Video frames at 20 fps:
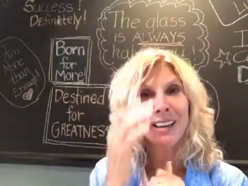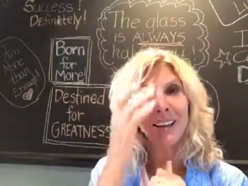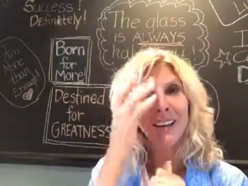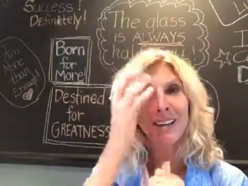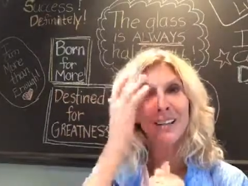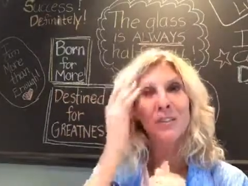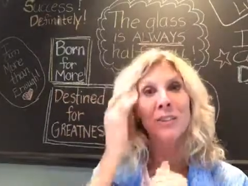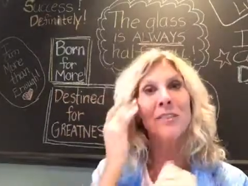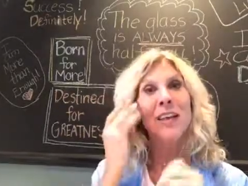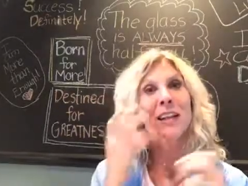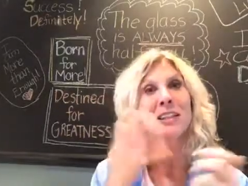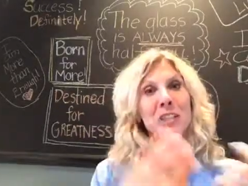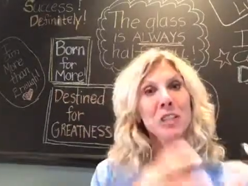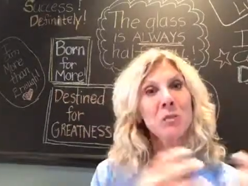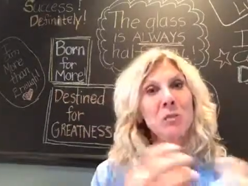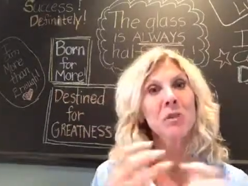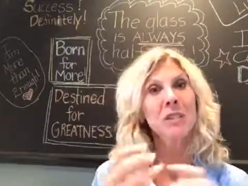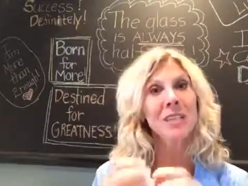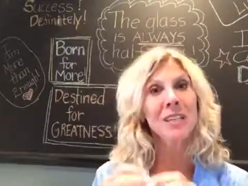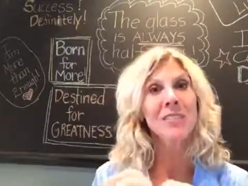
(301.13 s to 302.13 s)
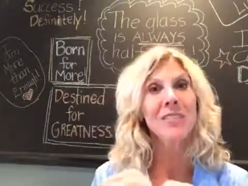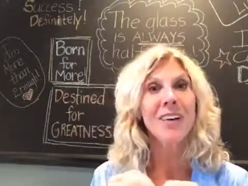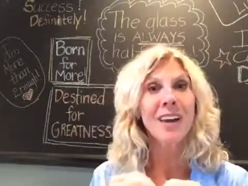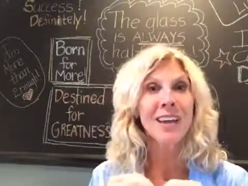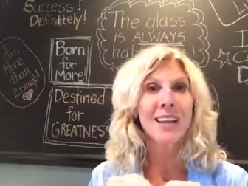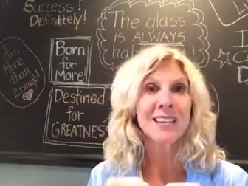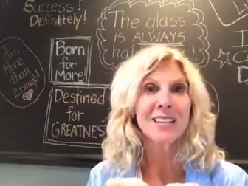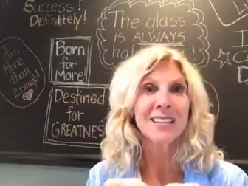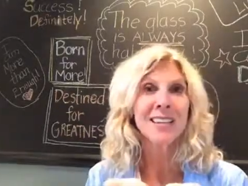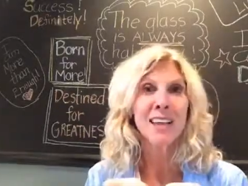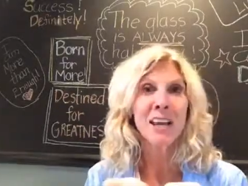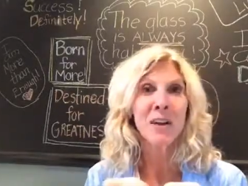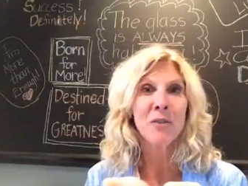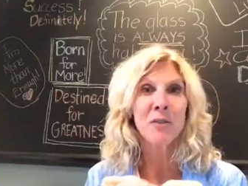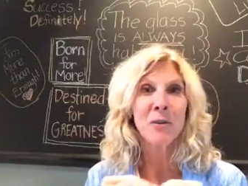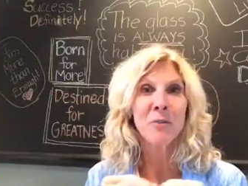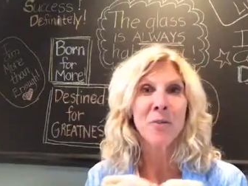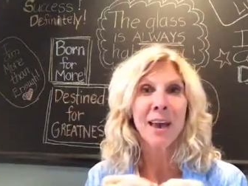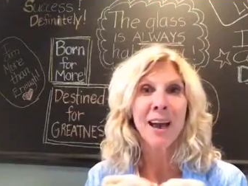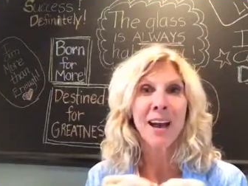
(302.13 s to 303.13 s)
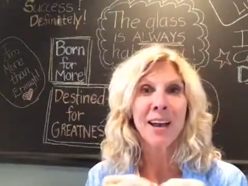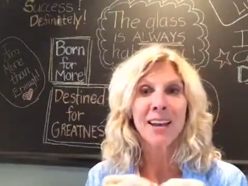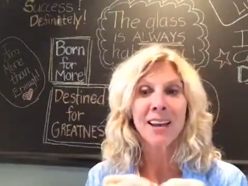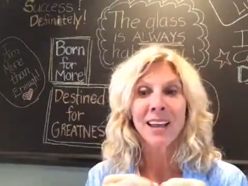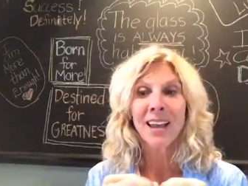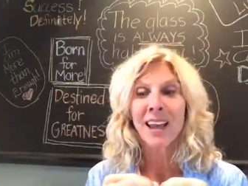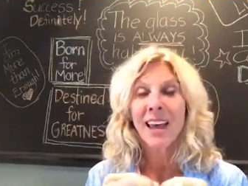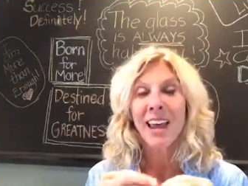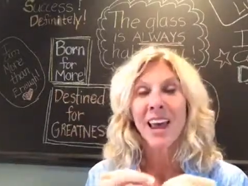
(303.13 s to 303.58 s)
So that's the belief I can take from that.